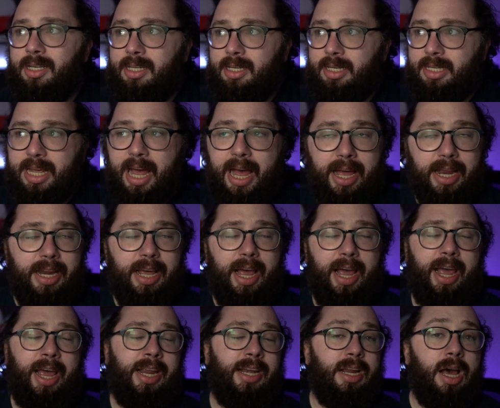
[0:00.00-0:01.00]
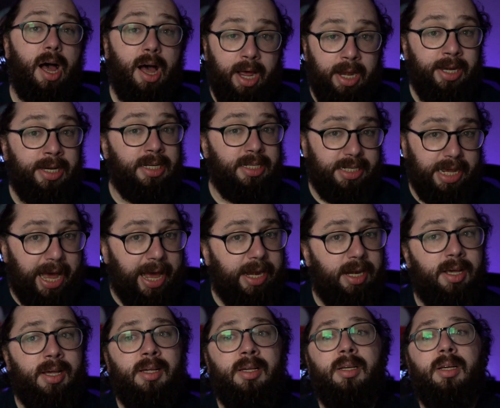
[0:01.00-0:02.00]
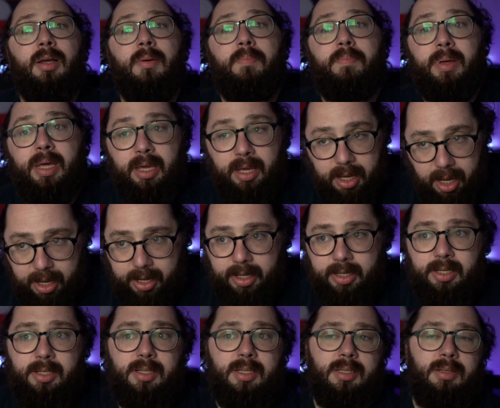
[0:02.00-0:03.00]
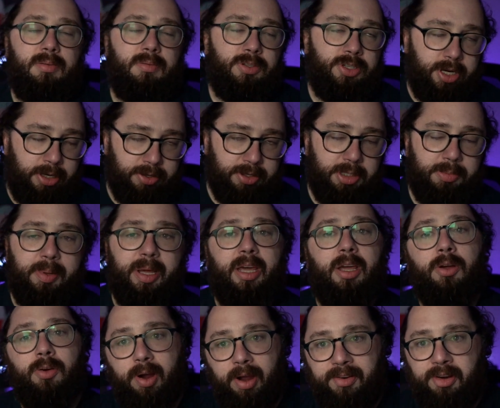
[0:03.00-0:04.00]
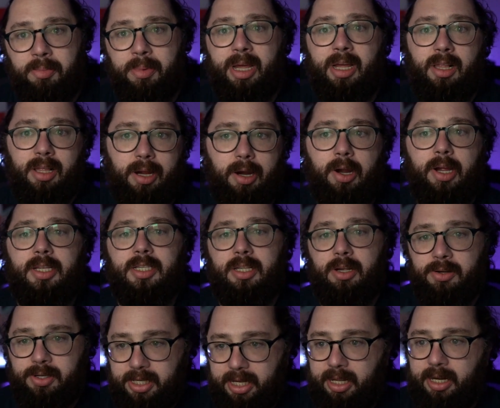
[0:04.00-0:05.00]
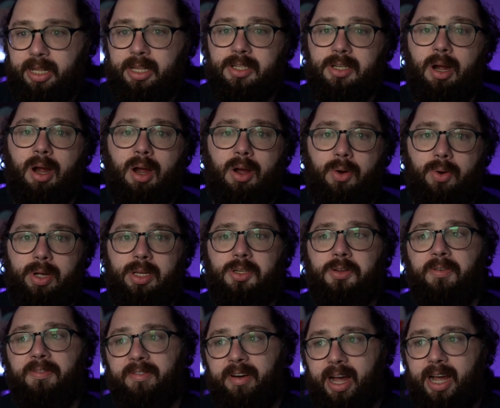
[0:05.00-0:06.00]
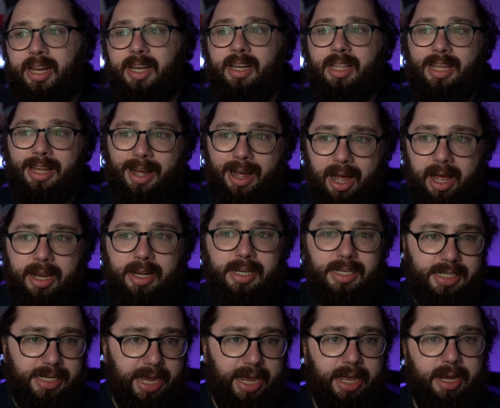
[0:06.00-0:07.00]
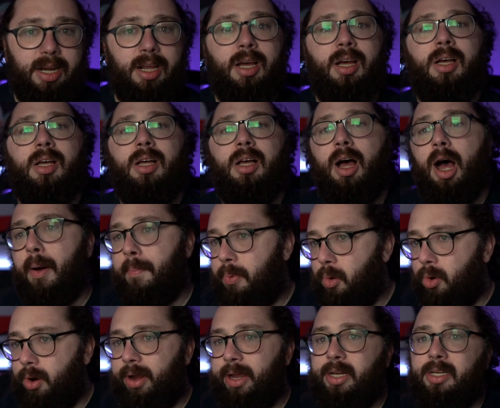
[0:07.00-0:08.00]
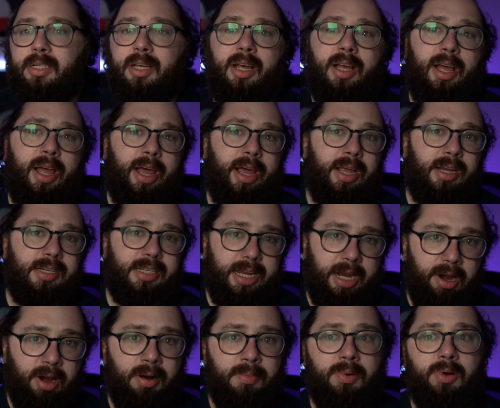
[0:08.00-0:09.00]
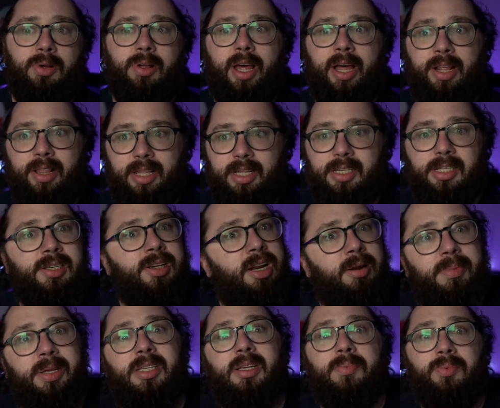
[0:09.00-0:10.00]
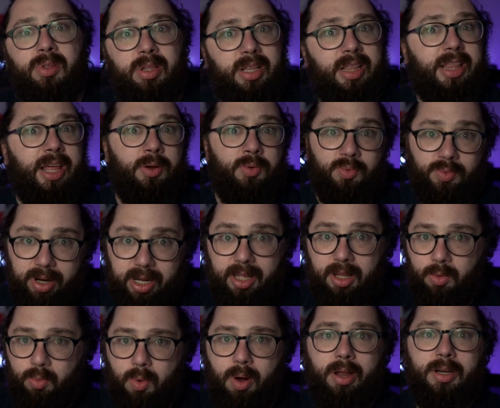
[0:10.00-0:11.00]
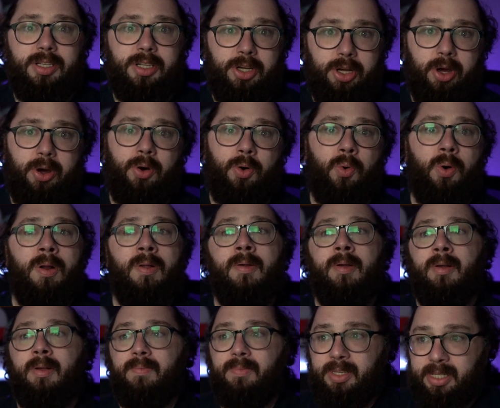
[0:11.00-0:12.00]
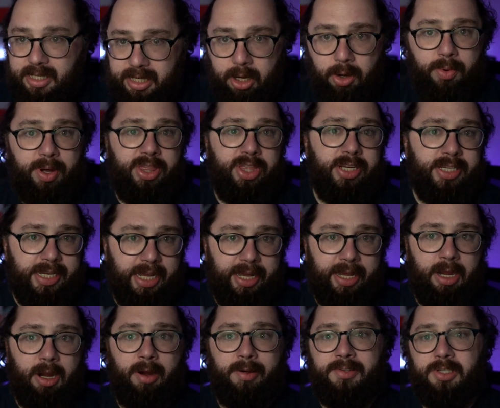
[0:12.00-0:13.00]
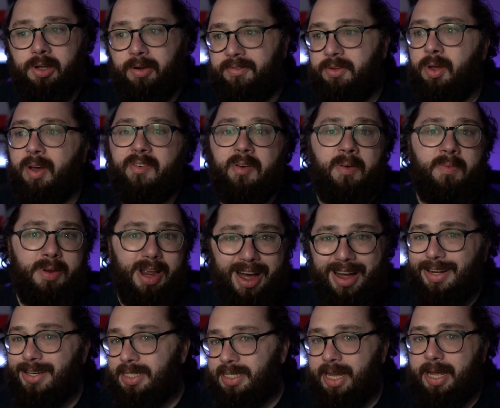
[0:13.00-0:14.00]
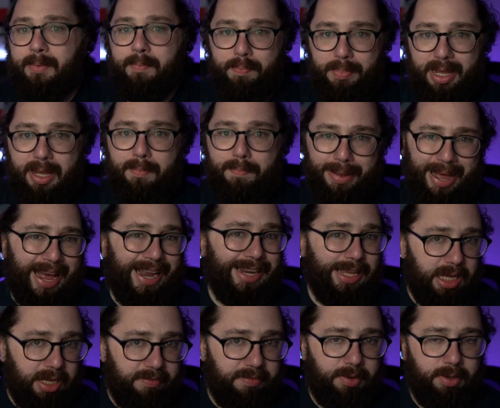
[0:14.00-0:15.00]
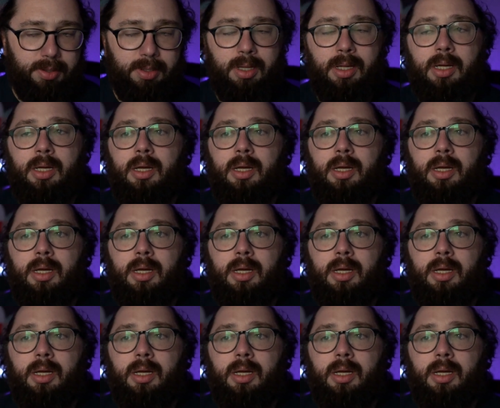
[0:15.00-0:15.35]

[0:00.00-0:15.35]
dead and undead, because generally speaking, Grave Domain Clerics, their deities are going to find the undead abhorrent and terrible, and this is going to be something that they really want to go deal with and take care of. So if you have an undead big bad evil,